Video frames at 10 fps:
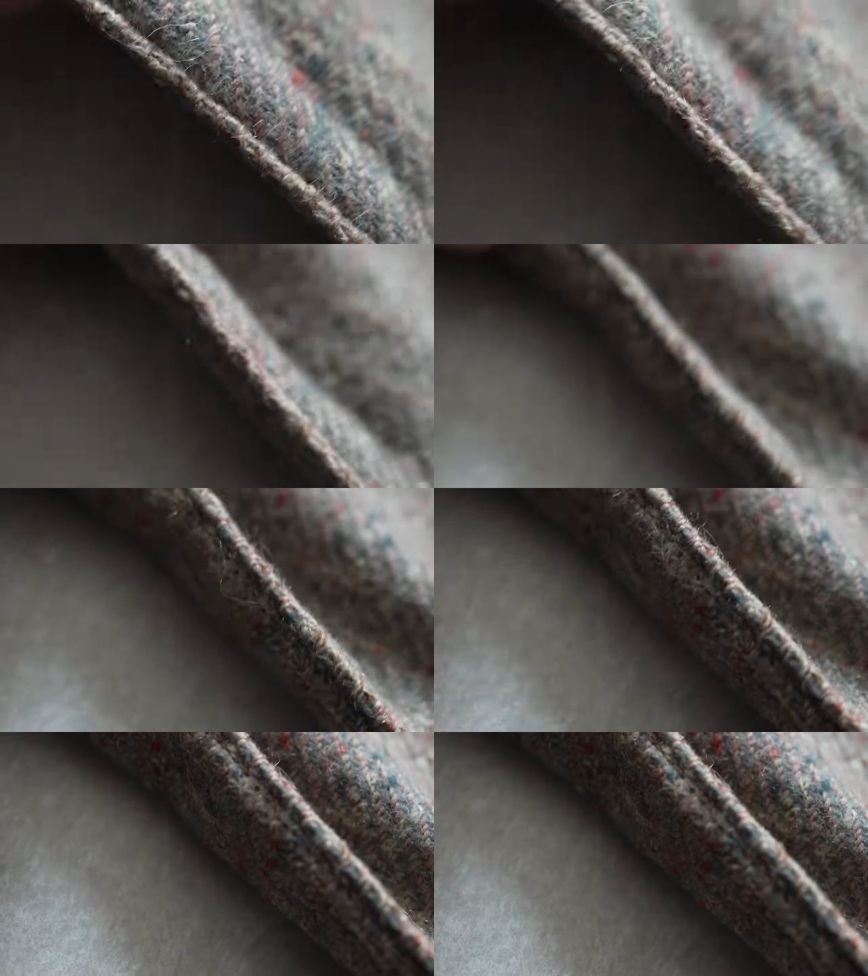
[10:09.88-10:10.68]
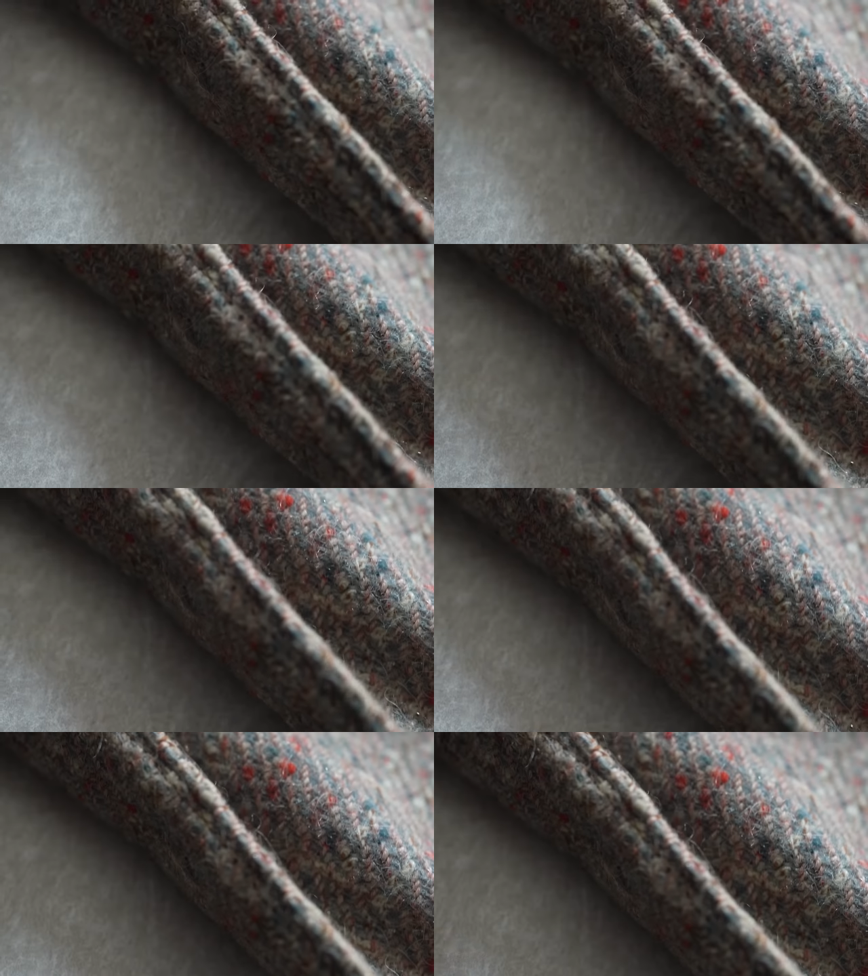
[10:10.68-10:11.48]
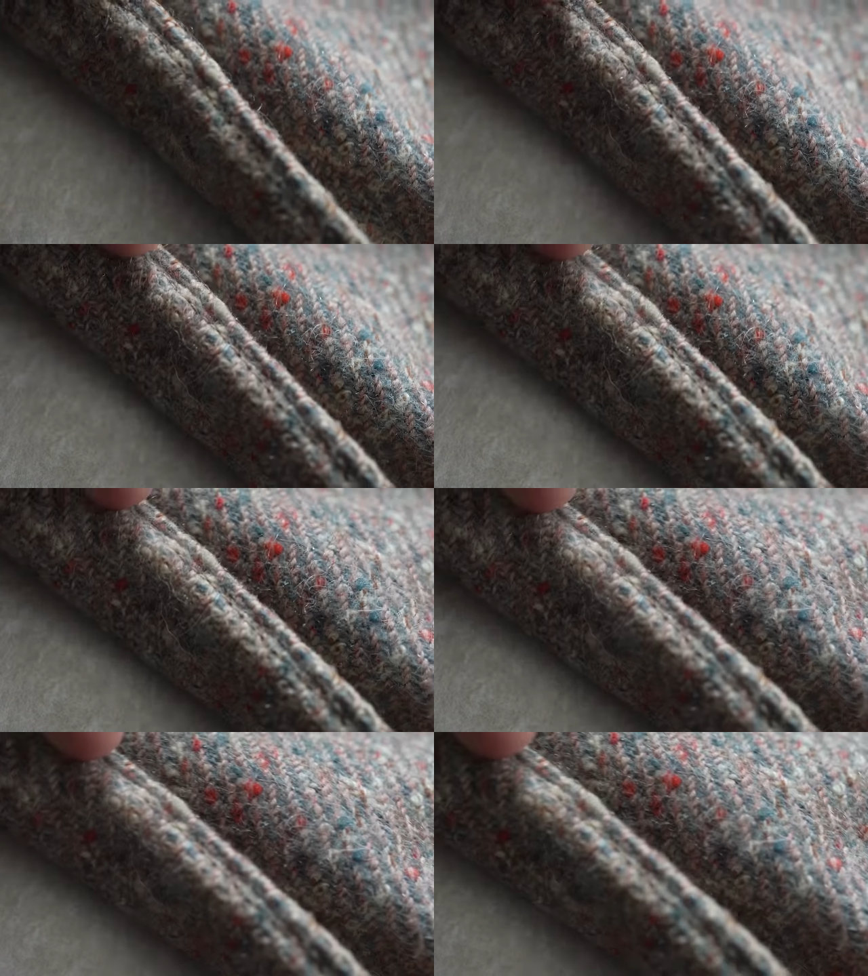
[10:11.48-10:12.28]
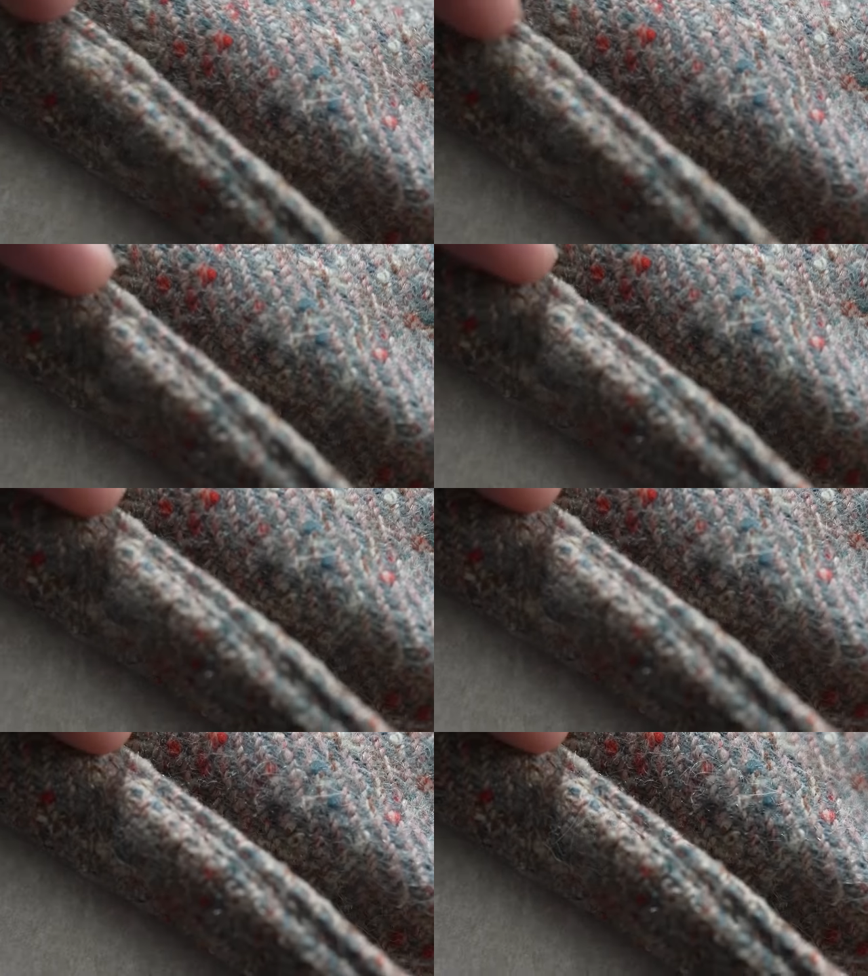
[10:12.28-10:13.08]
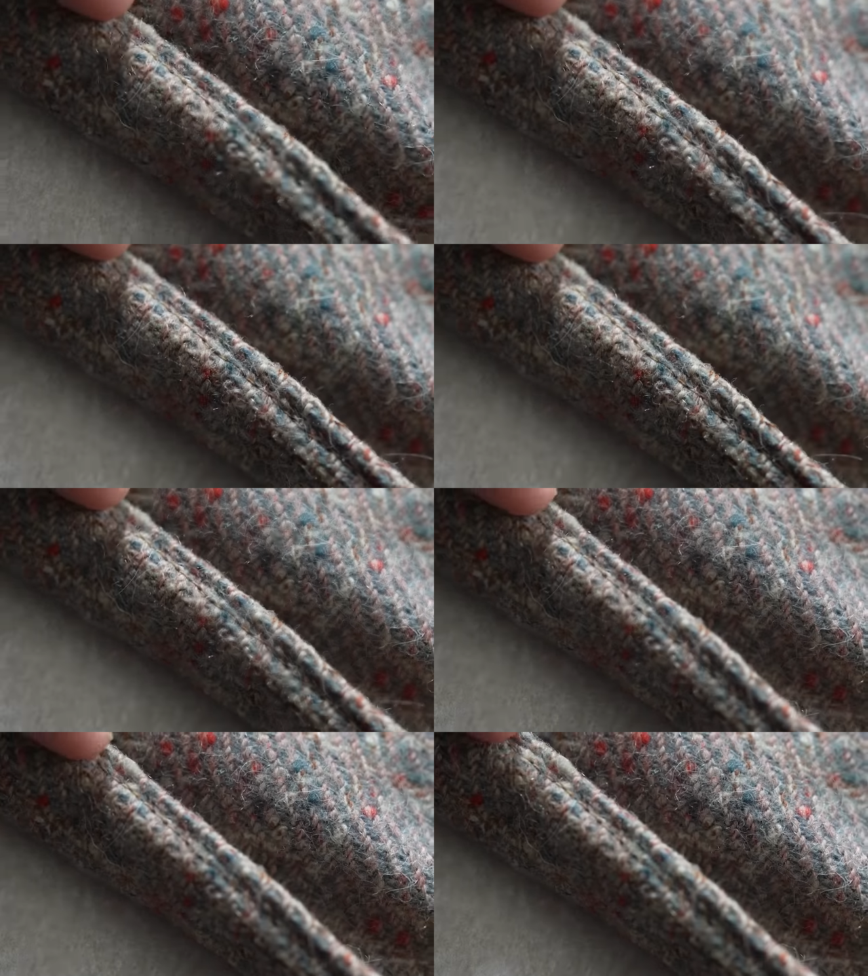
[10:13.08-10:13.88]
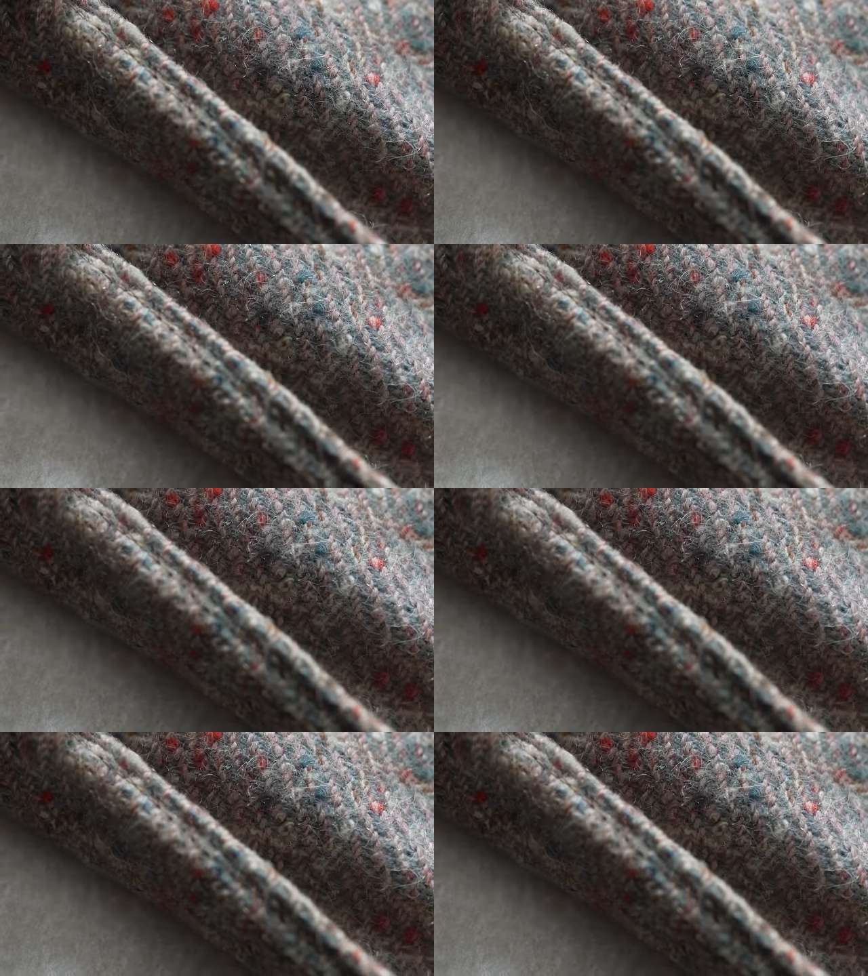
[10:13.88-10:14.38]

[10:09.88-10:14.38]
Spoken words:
Nobody's mouth can be seen.